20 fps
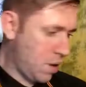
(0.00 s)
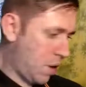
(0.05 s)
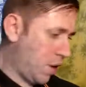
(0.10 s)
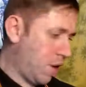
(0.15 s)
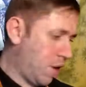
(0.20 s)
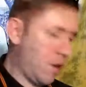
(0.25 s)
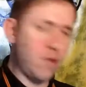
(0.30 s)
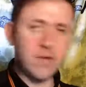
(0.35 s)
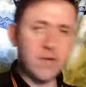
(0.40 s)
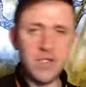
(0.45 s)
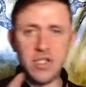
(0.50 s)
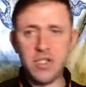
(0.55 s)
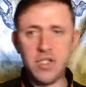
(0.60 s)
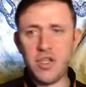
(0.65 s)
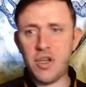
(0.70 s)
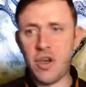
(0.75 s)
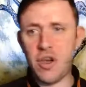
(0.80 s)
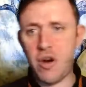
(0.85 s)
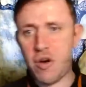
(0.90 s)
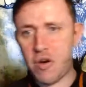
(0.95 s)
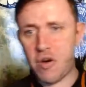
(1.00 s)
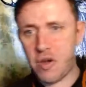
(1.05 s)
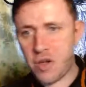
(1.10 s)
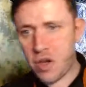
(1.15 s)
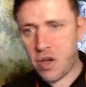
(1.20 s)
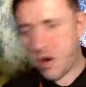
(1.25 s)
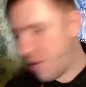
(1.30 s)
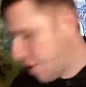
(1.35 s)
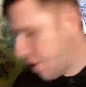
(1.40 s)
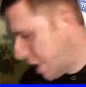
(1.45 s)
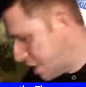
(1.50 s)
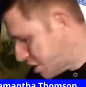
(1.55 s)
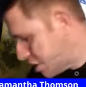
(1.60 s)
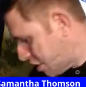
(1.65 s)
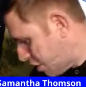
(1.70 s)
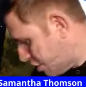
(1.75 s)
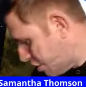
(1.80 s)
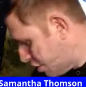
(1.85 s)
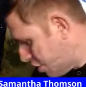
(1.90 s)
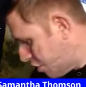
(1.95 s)
Oh no, you're
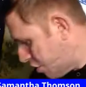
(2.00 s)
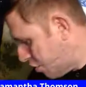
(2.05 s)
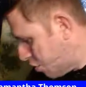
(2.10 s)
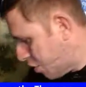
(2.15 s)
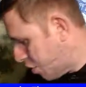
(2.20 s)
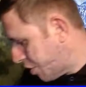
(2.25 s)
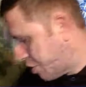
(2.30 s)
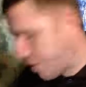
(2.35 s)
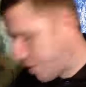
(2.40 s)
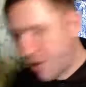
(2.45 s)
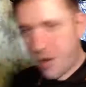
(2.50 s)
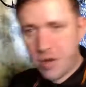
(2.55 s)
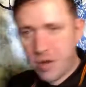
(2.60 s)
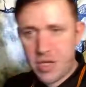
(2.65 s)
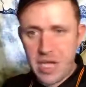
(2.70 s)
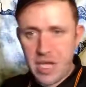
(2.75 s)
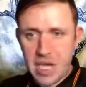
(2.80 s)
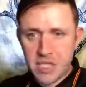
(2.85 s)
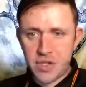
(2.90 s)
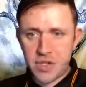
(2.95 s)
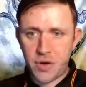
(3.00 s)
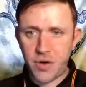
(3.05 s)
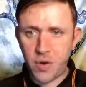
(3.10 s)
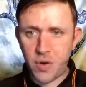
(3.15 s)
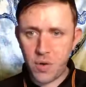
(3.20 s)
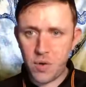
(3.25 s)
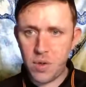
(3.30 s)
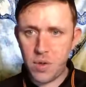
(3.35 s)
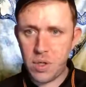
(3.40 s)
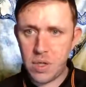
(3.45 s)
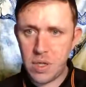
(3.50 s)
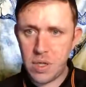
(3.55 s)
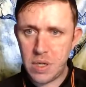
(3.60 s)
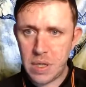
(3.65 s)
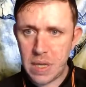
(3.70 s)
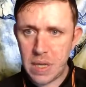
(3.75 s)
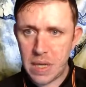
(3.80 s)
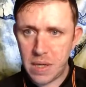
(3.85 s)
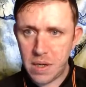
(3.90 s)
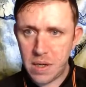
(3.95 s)
wanting a yes or no.
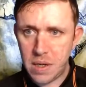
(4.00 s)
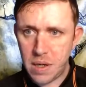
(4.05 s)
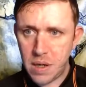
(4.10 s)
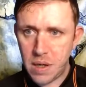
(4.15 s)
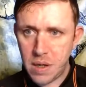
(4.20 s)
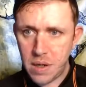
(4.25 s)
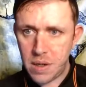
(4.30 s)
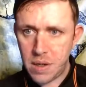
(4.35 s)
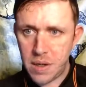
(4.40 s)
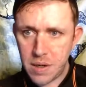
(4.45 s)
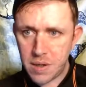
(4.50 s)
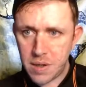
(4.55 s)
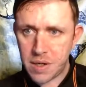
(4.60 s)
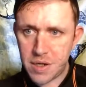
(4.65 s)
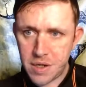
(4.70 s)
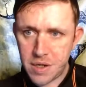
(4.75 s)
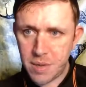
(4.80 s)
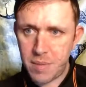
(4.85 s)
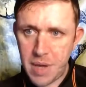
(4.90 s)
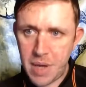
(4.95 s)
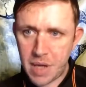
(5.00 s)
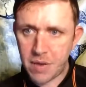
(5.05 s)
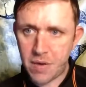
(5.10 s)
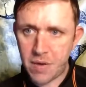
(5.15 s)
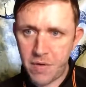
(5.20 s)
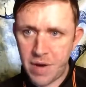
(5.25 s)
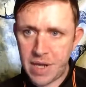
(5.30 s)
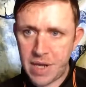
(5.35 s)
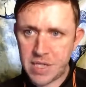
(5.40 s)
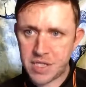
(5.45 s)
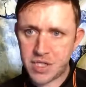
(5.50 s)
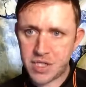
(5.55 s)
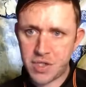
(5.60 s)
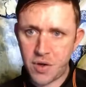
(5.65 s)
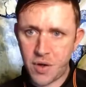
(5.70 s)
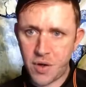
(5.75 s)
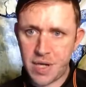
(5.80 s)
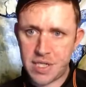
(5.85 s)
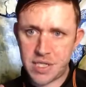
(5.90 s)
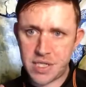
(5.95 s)
Did you make the right
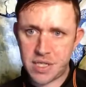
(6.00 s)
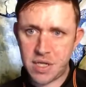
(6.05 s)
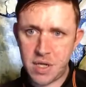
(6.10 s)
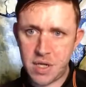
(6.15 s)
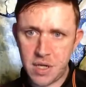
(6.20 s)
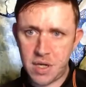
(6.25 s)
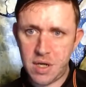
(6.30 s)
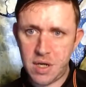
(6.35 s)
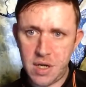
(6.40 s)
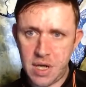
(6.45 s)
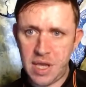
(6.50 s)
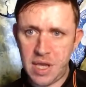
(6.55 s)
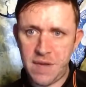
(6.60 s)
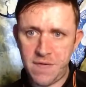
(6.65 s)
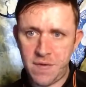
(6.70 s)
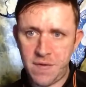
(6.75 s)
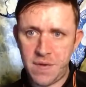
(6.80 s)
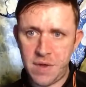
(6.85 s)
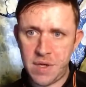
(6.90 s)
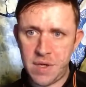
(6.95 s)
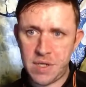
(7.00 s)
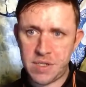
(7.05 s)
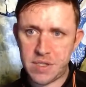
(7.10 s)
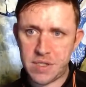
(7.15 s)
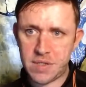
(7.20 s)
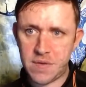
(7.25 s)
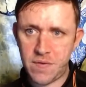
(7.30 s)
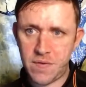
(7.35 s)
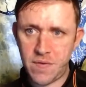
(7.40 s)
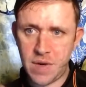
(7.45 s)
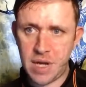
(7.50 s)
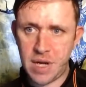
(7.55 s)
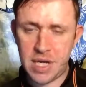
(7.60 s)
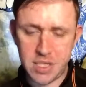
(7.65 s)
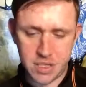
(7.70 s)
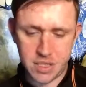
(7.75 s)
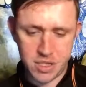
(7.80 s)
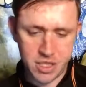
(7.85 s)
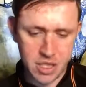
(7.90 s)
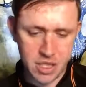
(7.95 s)
choice leaving this
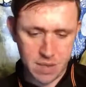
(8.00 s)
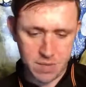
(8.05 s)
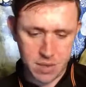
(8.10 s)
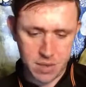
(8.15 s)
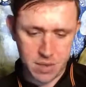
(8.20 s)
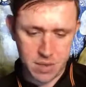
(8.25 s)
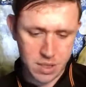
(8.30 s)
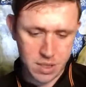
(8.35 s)
relationship?